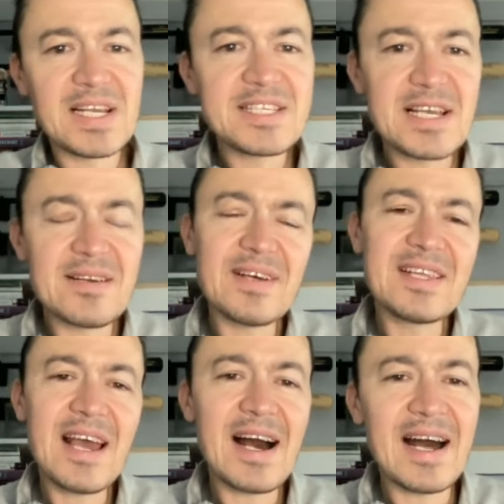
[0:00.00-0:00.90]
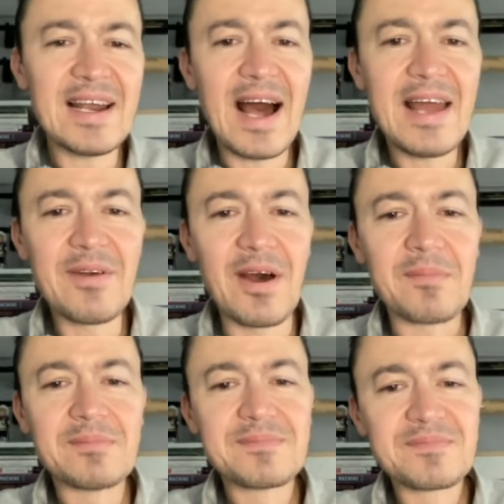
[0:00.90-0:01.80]
don't
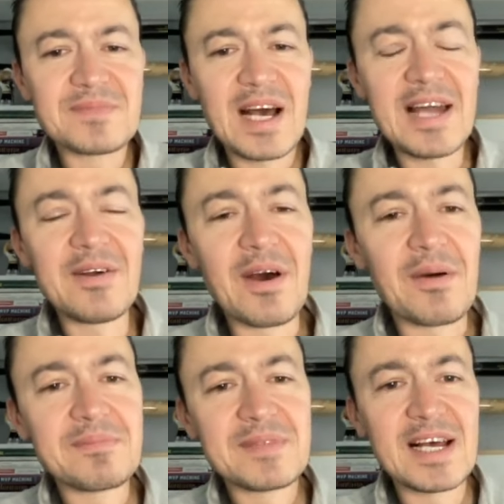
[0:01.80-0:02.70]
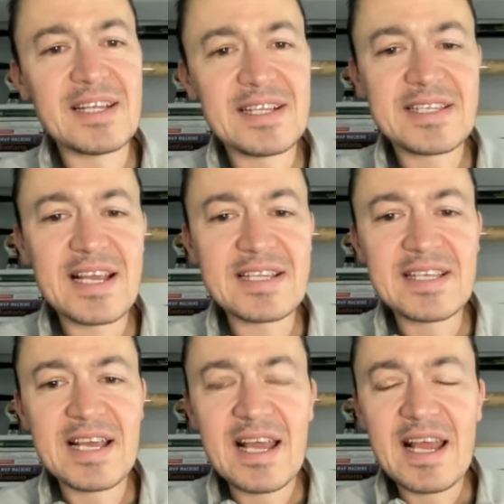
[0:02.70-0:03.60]
know.
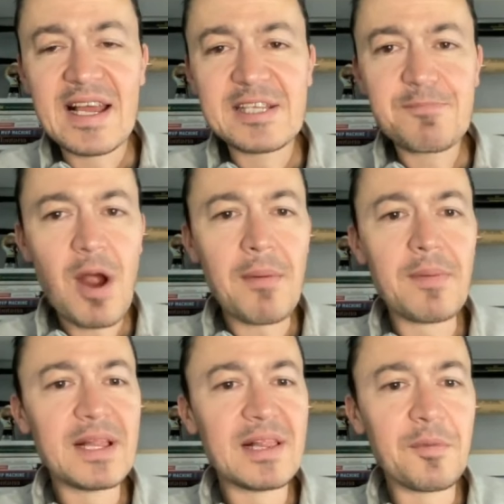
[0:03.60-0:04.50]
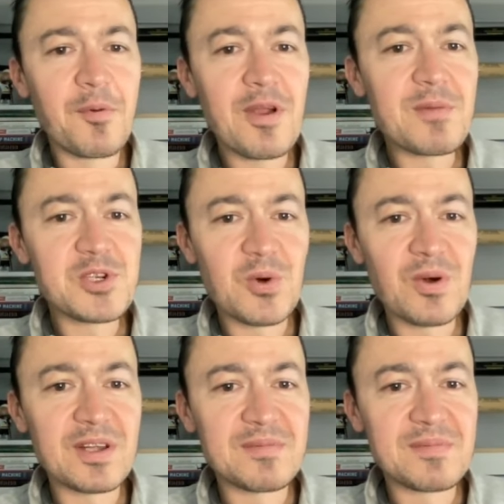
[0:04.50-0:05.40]
It's probably a little
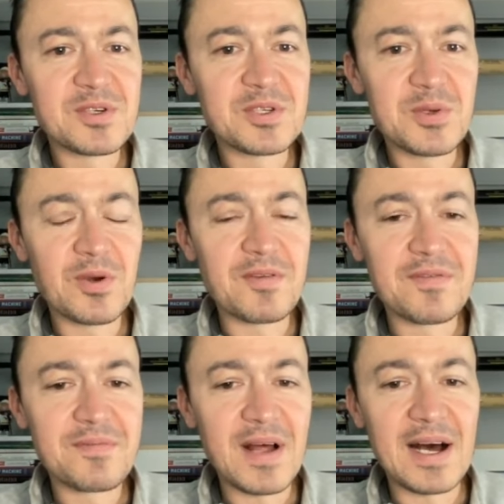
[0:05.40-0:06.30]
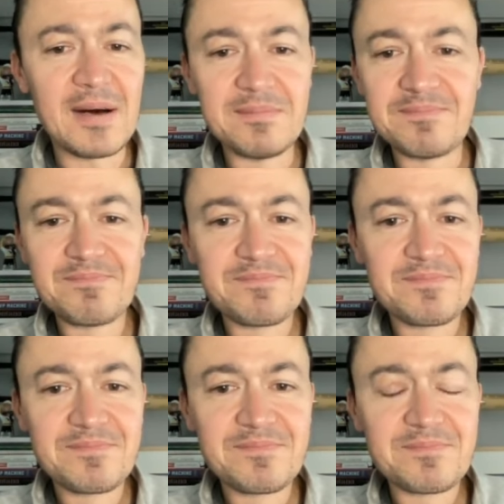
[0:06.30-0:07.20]
premature to sort of
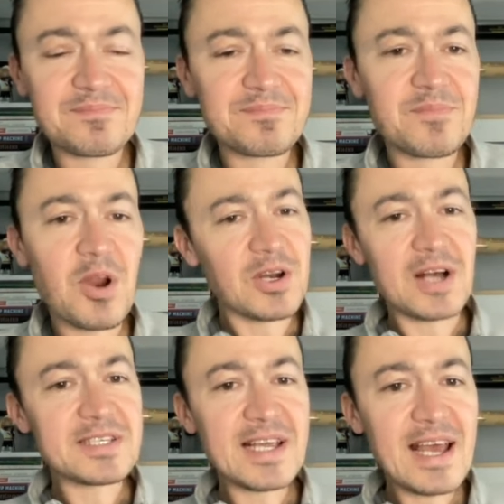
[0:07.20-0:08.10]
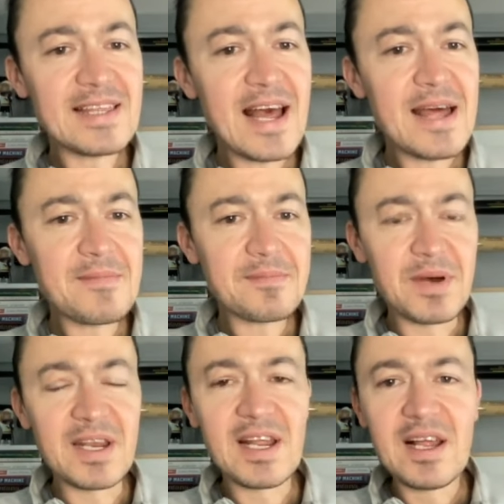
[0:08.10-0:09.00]
prognosticate that.
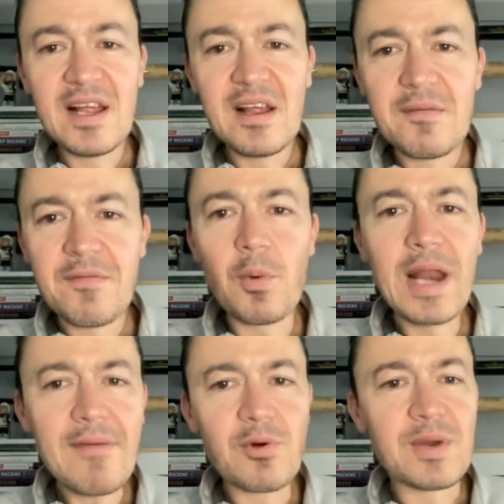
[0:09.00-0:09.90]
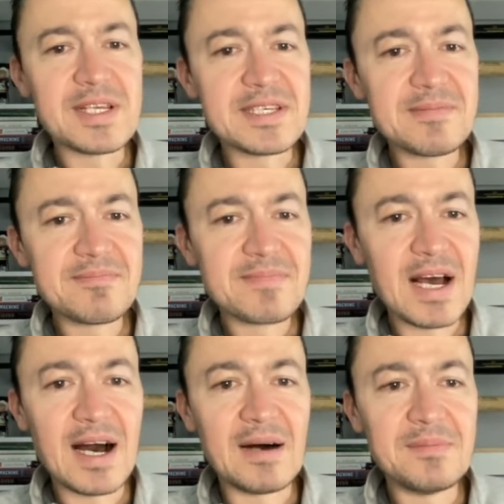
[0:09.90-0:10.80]
But for whatever reason,
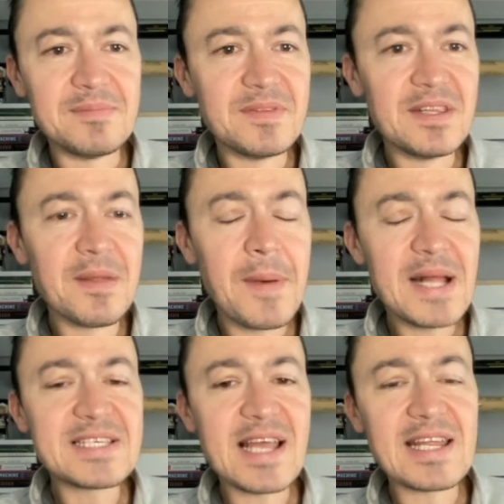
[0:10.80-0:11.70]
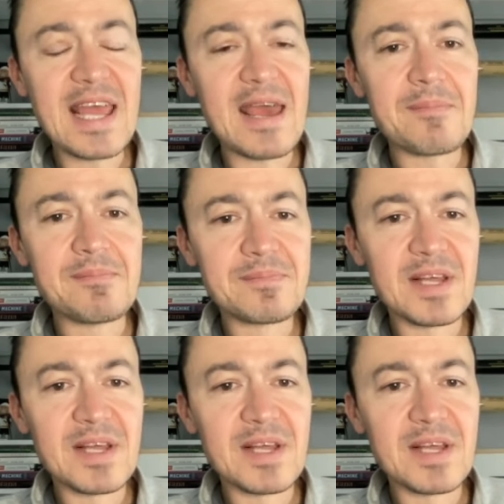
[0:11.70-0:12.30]
the Penn State game